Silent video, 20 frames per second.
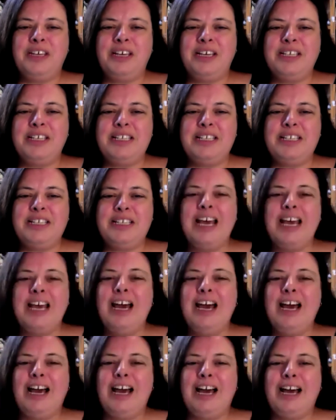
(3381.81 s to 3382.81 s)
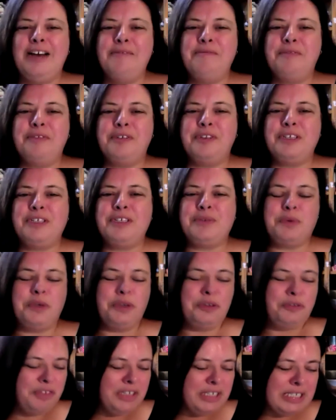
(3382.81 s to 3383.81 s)
us for this
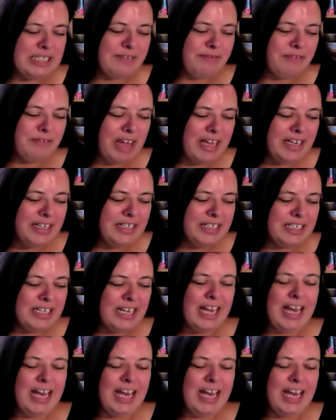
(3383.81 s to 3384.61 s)
WordFeast event.